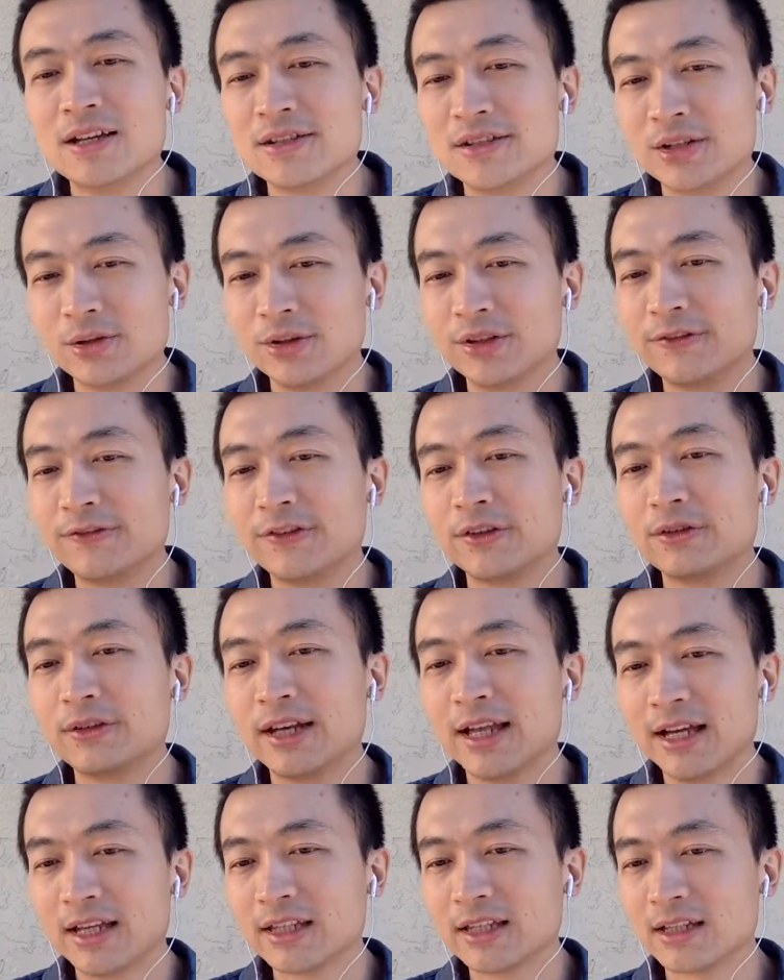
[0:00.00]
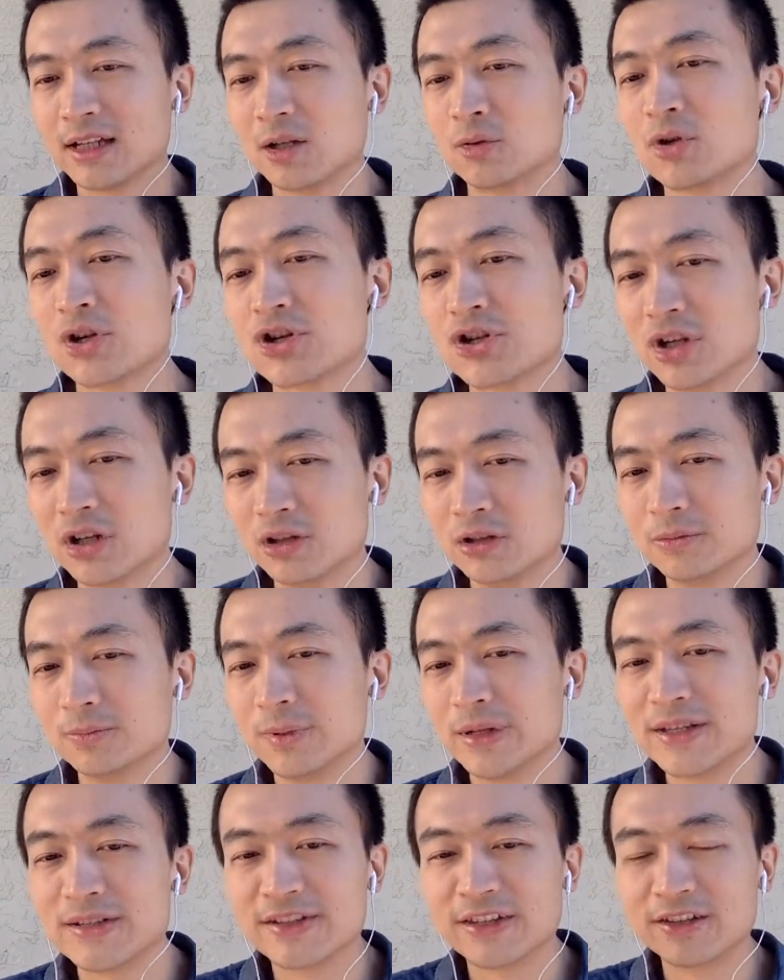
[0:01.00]
So if you like our show,
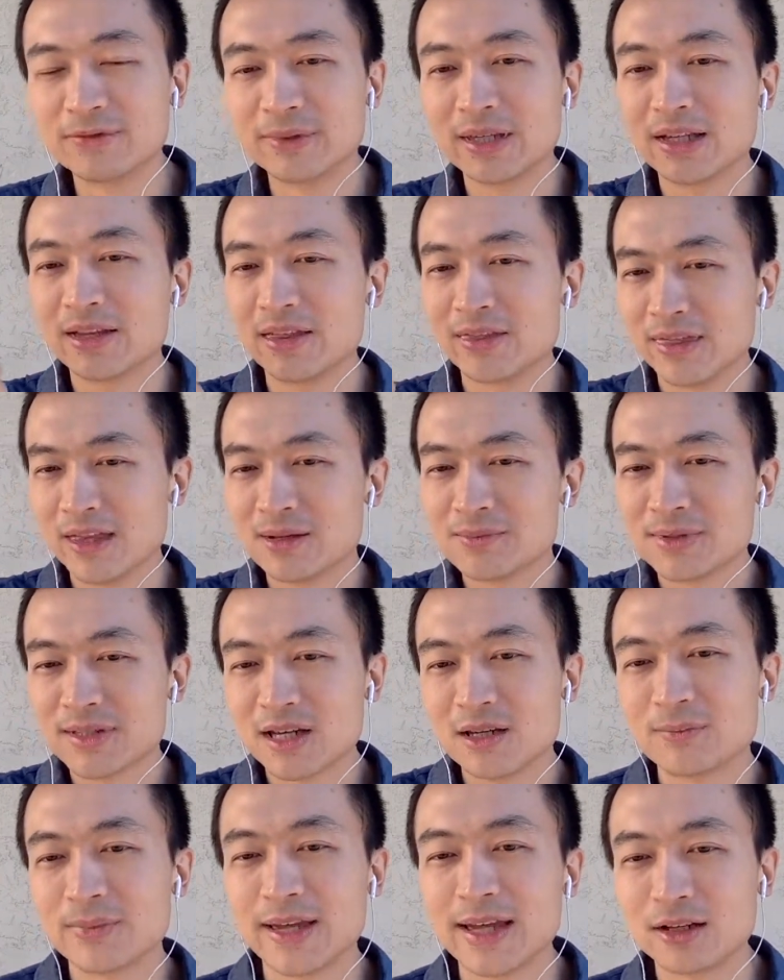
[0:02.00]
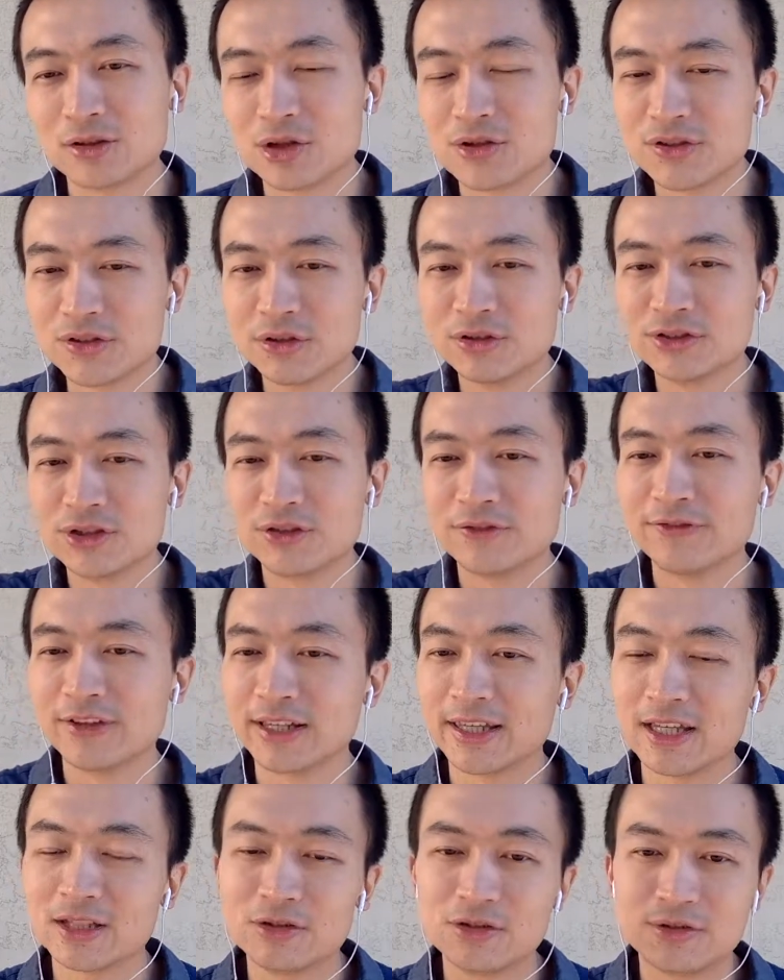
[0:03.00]
please give me a thumbs up, and also don't
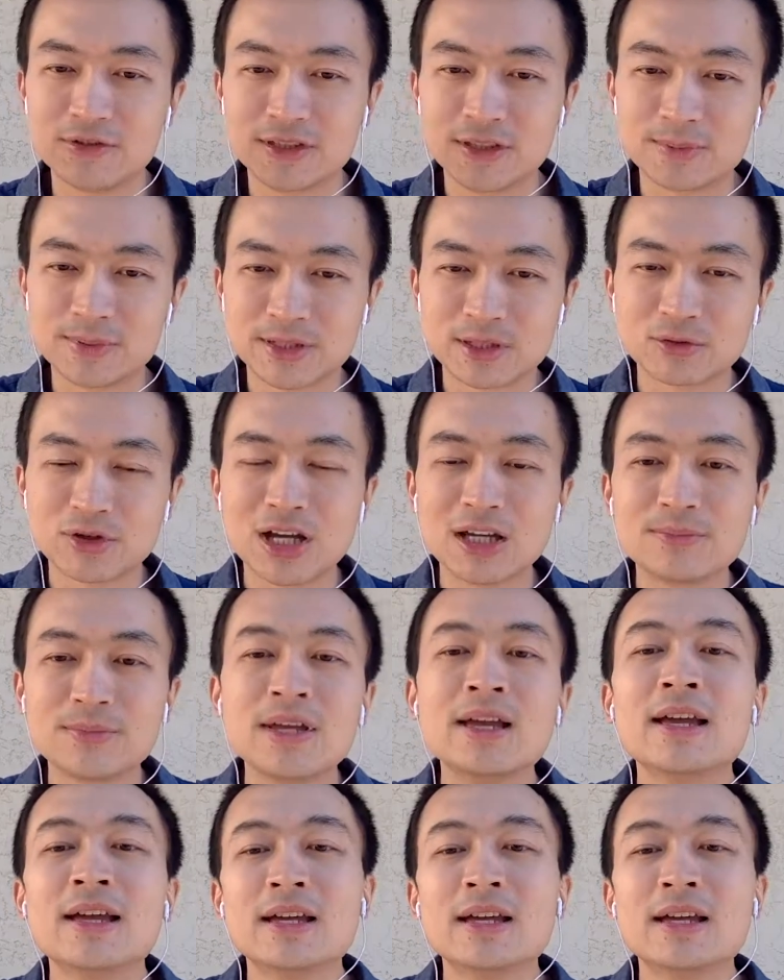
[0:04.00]
forget to subscribe